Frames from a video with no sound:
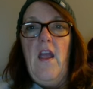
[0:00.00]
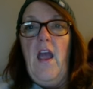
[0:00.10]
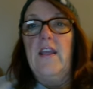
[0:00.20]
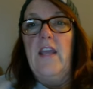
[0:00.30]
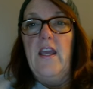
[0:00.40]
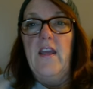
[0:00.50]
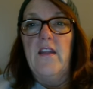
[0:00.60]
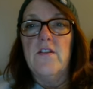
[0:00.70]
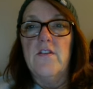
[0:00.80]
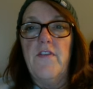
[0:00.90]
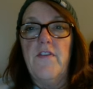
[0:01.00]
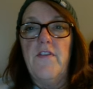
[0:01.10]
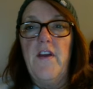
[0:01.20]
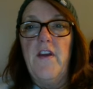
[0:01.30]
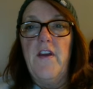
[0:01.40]
Again, to
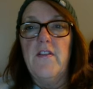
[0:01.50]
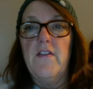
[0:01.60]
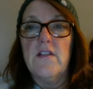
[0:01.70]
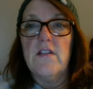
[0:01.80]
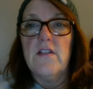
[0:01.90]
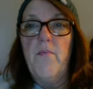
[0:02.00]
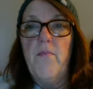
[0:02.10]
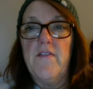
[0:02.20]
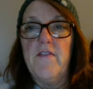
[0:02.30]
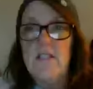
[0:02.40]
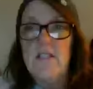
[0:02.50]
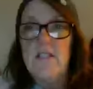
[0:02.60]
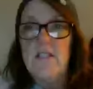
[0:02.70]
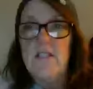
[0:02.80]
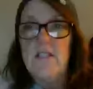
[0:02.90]
find the slope of this
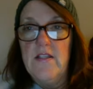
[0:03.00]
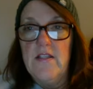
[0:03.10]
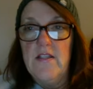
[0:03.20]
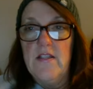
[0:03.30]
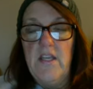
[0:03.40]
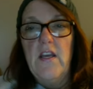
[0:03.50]
line segment,